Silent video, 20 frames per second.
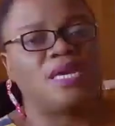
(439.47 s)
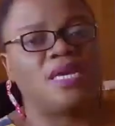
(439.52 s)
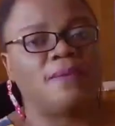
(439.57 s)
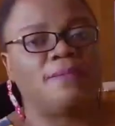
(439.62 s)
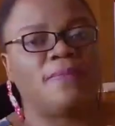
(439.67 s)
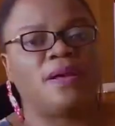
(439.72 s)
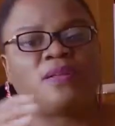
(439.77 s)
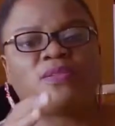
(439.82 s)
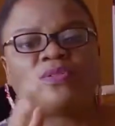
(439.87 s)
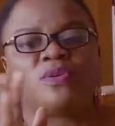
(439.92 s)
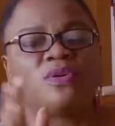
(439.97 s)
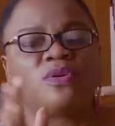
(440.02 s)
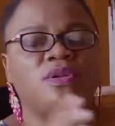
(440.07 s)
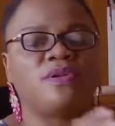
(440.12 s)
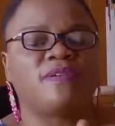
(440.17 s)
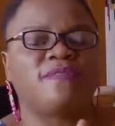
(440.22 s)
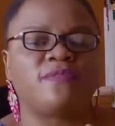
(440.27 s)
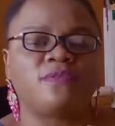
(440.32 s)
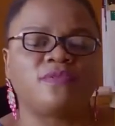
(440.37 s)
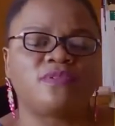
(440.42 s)
about all
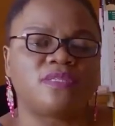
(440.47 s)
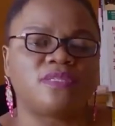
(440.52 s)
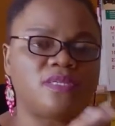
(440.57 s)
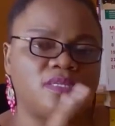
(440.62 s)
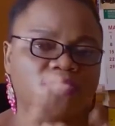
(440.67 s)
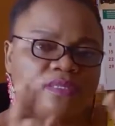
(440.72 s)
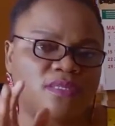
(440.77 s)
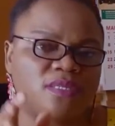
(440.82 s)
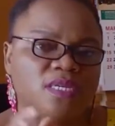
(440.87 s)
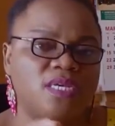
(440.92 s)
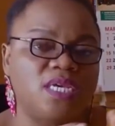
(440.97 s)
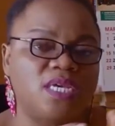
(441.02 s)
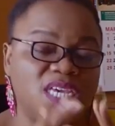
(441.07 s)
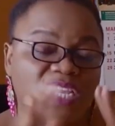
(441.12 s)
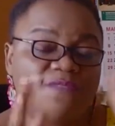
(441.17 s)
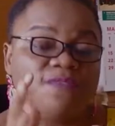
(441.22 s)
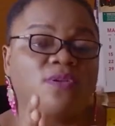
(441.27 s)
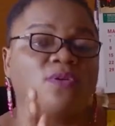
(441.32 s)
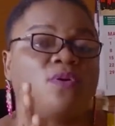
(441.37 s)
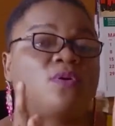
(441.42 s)
of those things
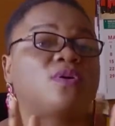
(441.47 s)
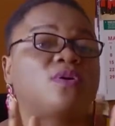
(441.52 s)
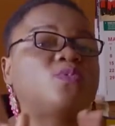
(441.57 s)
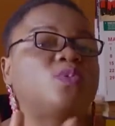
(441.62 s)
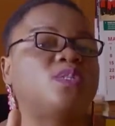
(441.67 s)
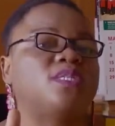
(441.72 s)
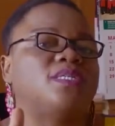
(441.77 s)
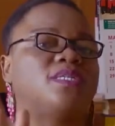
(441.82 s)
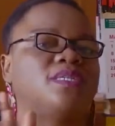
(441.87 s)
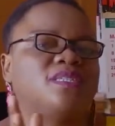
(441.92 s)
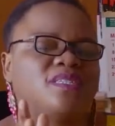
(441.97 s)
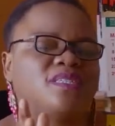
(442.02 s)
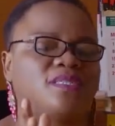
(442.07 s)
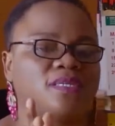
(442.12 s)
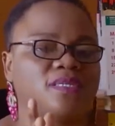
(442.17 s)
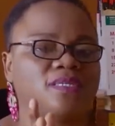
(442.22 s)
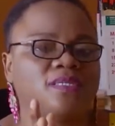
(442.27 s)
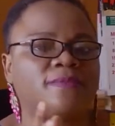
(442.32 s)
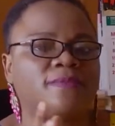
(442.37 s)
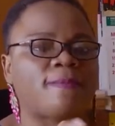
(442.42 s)
if it occurs within a
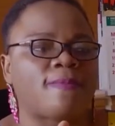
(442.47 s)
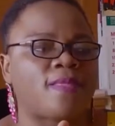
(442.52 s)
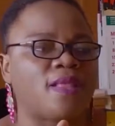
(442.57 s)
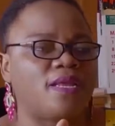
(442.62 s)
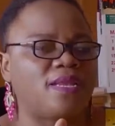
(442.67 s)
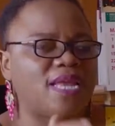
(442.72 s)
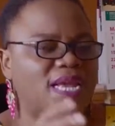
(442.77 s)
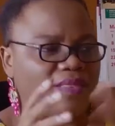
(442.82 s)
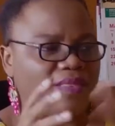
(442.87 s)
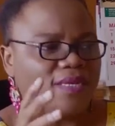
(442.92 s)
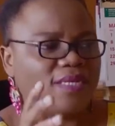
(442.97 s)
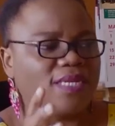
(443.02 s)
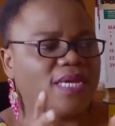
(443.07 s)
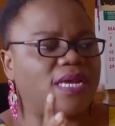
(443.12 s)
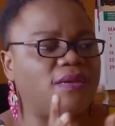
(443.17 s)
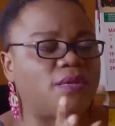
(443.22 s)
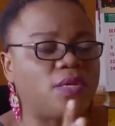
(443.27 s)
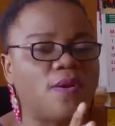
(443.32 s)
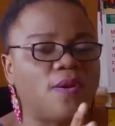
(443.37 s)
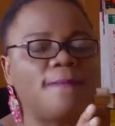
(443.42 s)
state. I think there are
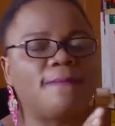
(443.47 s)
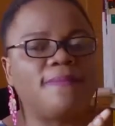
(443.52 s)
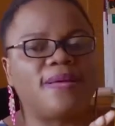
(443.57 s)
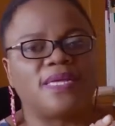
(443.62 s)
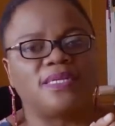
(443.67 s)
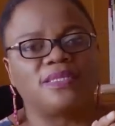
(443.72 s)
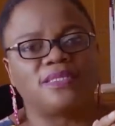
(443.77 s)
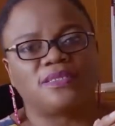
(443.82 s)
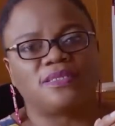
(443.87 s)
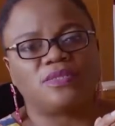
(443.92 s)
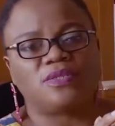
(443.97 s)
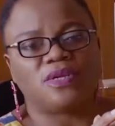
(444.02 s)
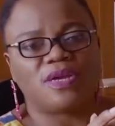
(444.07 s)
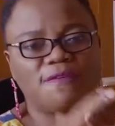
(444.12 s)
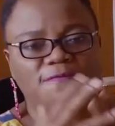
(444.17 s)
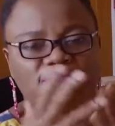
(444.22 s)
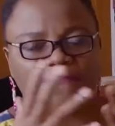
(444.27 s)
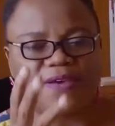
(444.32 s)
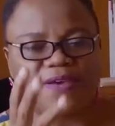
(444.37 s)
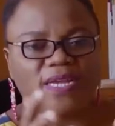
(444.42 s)
numbers, you
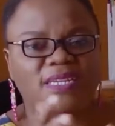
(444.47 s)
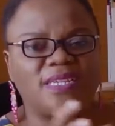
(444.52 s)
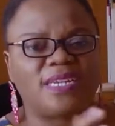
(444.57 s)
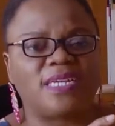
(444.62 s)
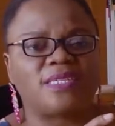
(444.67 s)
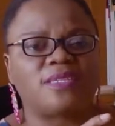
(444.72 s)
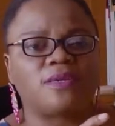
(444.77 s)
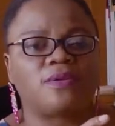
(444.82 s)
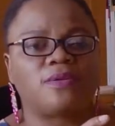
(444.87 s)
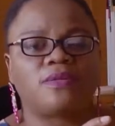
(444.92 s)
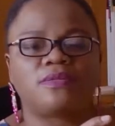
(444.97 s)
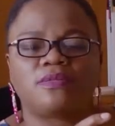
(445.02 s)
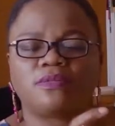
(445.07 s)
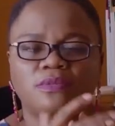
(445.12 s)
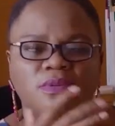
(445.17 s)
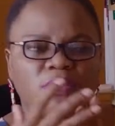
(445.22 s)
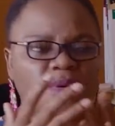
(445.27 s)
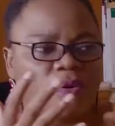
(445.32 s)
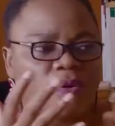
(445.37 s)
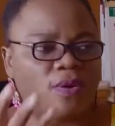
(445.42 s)
can find that out
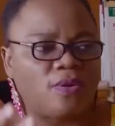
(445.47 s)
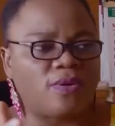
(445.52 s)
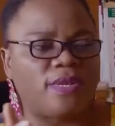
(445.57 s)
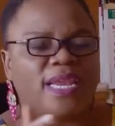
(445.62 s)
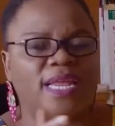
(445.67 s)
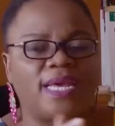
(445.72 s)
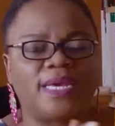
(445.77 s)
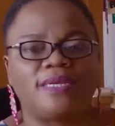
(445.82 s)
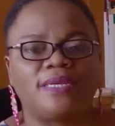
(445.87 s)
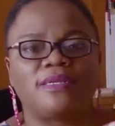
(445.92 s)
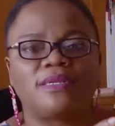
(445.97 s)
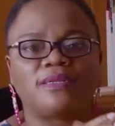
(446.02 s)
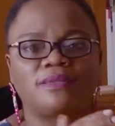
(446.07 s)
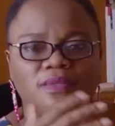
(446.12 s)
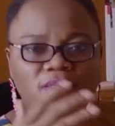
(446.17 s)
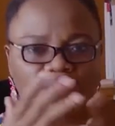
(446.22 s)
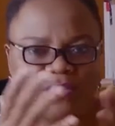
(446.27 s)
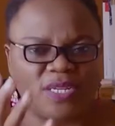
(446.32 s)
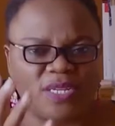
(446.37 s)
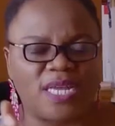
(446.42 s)
online.
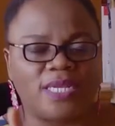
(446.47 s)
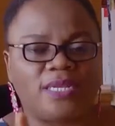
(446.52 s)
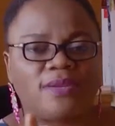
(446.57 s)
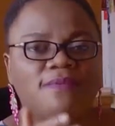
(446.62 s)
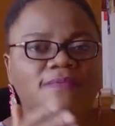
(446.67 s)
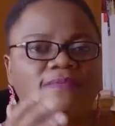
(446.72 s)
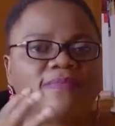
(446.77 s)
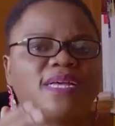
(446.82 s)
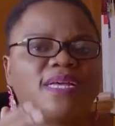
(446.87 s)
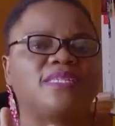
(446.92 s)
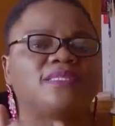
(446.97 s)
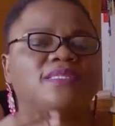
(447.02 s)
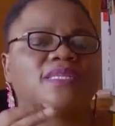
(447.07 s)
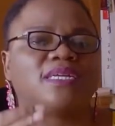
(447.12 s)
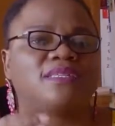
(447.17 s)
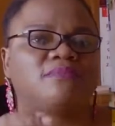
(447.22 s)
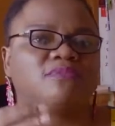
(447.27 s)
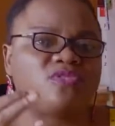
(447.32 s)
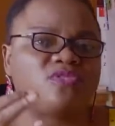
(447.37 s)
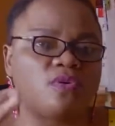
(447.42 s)
There are numbers
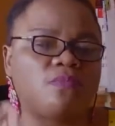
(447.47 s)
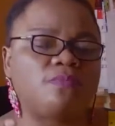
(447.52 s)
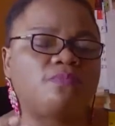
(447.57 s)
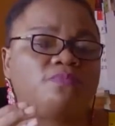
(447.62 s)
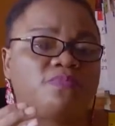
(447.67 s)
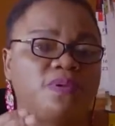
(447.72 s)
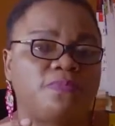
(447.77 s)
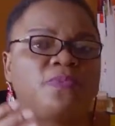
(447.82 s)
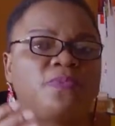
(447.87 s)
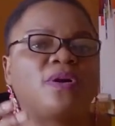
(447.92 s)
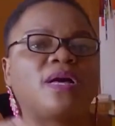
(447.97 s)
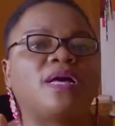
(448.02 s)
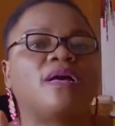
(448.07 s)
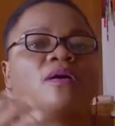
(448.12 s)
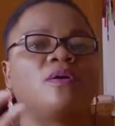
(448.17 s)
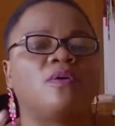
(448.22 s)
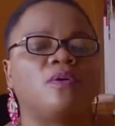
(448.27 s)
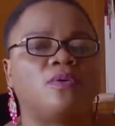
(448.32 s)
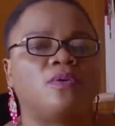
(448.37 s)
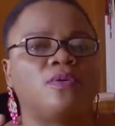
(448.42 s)
that some people can
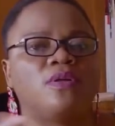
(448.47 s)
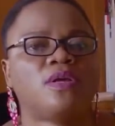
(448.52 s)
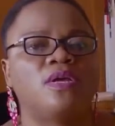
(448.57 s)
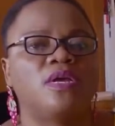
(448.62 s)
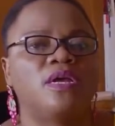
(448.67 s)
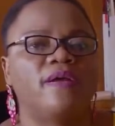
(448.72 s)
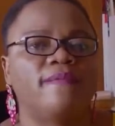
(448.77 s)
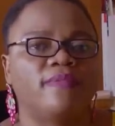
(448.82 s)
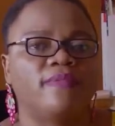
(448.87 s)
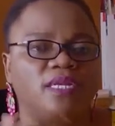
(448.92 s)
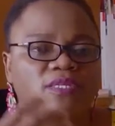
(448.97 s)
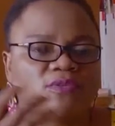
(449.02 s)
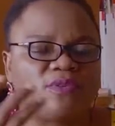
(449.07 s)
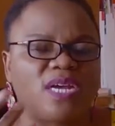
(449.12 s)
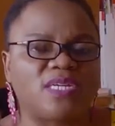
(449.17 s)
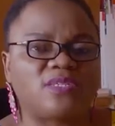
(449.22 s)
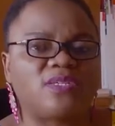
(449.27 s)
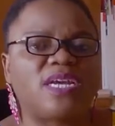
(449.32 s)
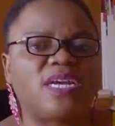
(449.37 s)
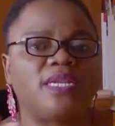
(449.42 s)
call to
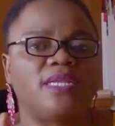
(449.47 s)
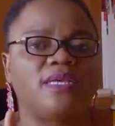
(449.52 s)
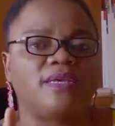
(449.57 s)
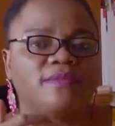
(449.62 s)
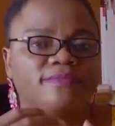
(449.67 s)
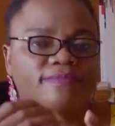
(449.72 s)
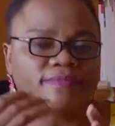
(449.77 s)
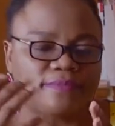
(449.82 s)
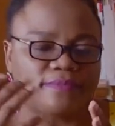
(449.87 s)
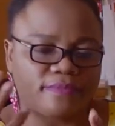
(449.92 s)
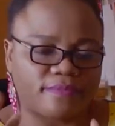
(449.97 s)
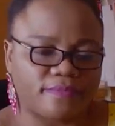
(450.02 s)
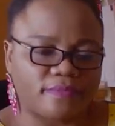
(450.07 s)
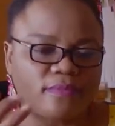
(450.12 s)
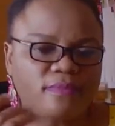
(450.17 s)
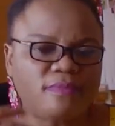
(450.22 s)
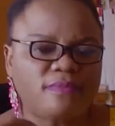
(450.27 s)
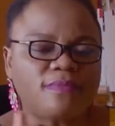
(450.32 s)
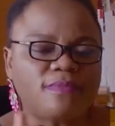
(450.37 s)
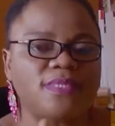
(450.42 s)
actually,
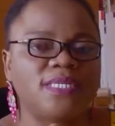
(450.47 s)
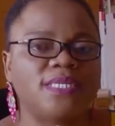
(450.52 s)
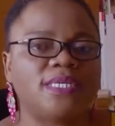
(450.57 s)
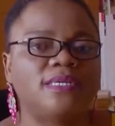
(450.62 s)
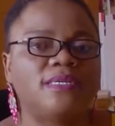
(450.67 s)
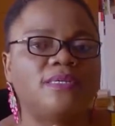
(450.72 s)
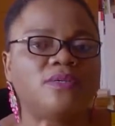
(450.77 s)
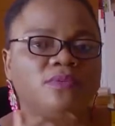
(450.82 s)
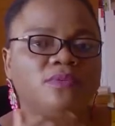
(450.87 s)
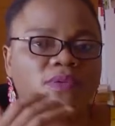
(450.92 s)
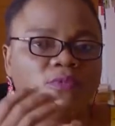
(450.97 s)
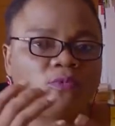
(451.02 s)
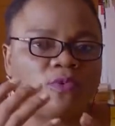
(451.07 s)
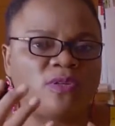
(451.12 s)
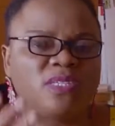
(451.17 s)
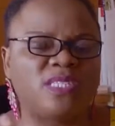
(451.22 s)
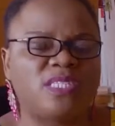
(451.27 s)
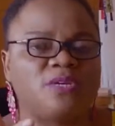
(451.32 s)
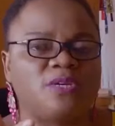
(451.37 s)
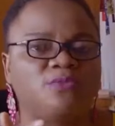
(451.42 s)

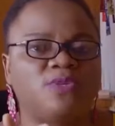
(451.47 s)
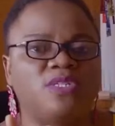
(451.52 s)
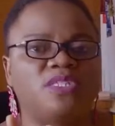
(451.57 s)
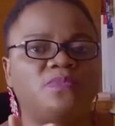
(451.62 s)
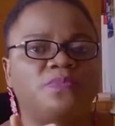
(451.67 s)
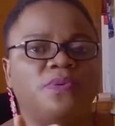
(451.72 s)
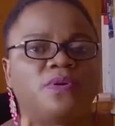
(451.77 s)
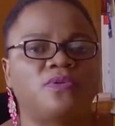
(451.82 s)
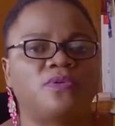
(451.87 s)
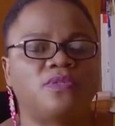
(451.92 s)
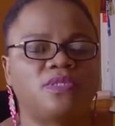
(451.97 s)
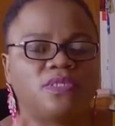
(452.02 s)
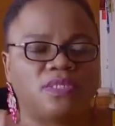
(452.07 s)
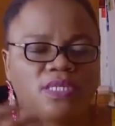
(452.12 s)
once they respond,